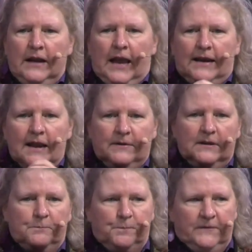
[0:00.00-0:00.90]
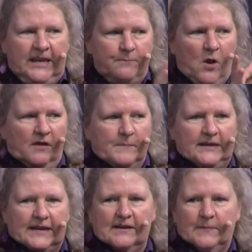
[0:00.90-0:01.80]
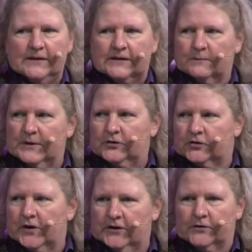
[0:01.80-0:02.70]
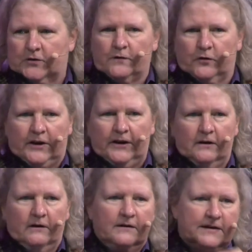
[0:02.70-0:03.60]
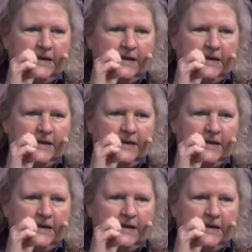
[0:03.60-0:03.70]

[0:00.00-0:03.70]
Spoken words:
and I'm going to keep all of my database administrators over here, and